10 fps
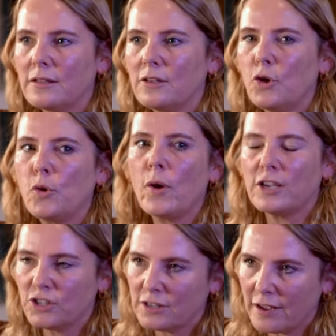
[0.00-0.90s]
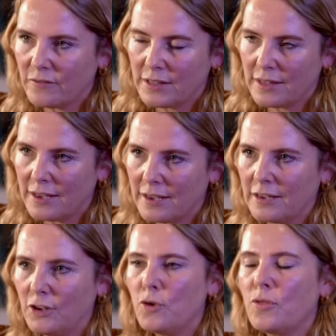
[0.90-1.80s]
You question
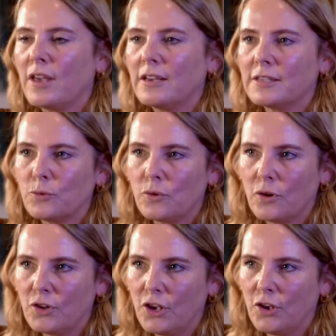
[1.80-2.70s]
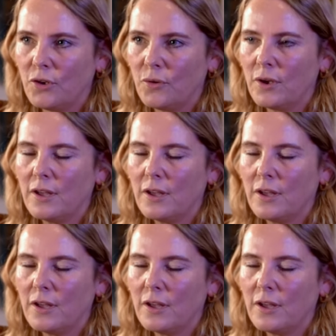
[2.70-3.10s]
everything. You think it's all on you.